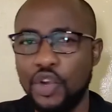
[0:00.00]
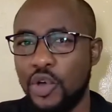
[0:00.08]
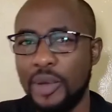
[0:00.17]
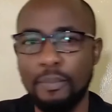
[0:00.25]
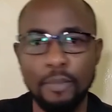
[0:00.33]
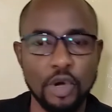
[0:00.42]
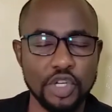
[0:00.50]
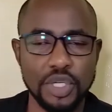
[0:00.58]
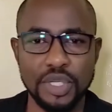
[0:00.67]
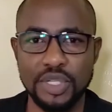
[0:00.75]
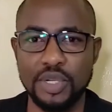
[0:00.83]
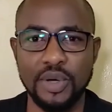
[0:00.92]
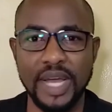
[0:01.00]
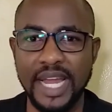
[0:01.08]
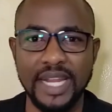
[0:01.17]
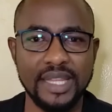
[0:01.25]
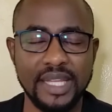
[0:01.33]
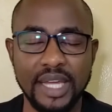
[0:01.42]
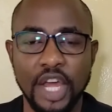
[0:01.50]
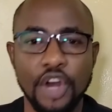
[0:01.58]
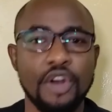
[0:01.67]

no emotions, no anything.